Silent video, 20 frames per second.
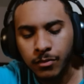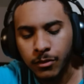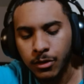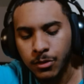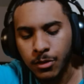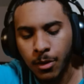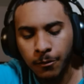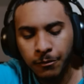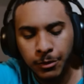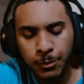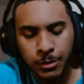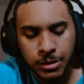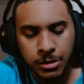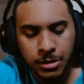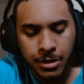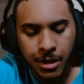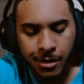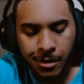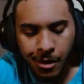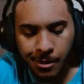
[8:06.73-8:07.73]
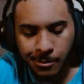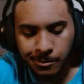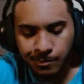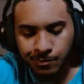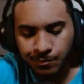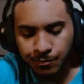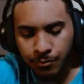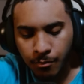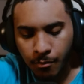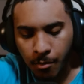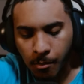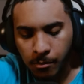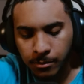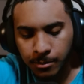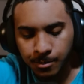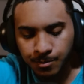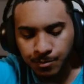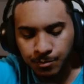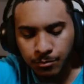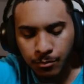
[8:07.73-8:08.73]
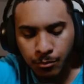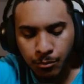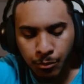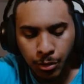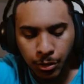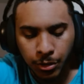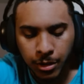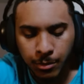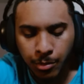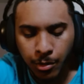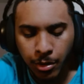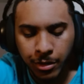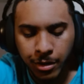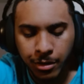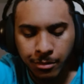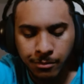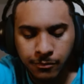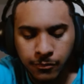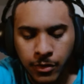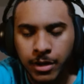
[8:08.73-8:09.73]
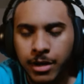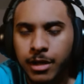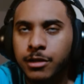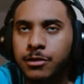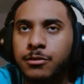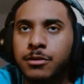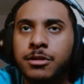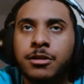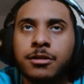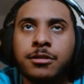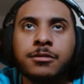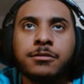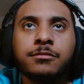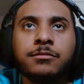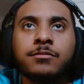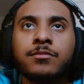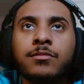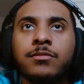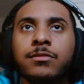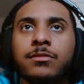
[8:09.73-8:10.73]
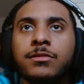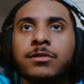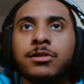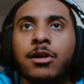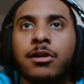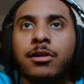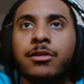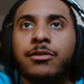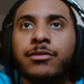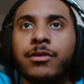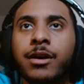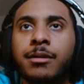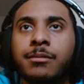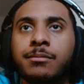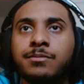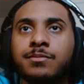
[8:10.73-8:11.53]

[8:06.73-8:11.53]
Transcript: Hopefully we just get Broly right next to each other. Start of the fight.